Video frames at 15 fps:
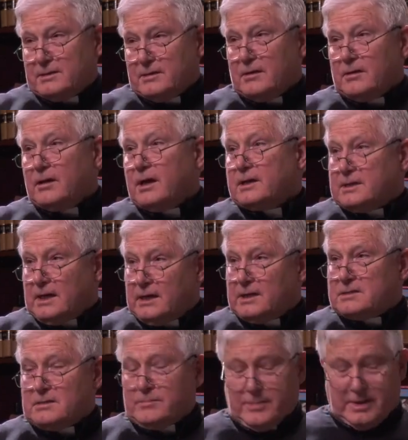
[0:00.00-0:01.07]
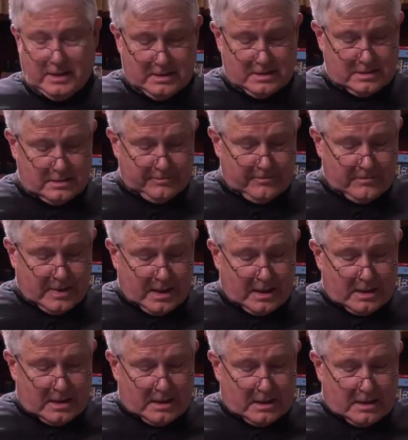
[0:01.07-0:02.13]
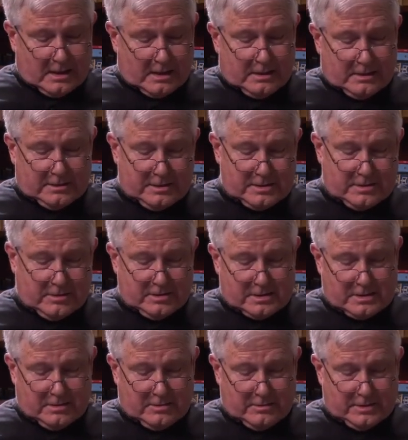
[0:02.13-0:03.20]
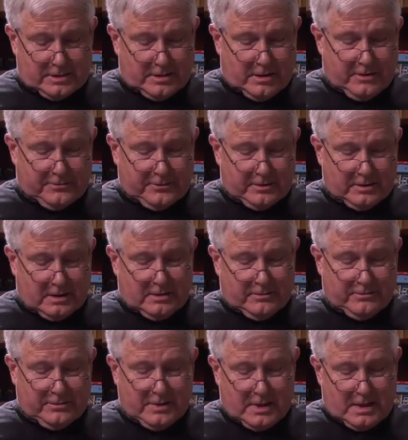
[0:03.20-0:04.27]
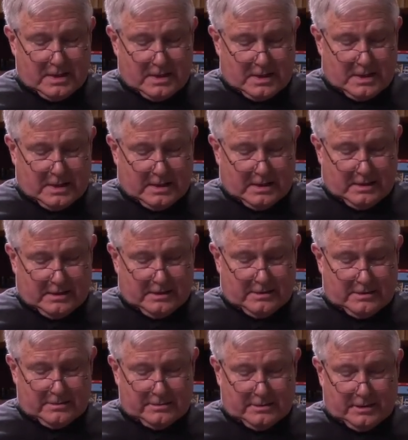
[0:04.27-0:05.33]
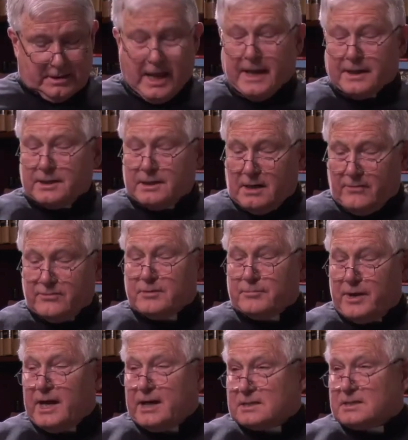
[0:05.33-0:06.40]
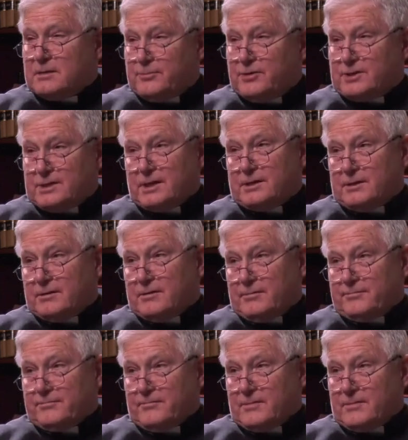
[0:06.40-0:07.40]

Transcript: to their attendance in Mass. There's also the offer of the Latin of the Mass in particular,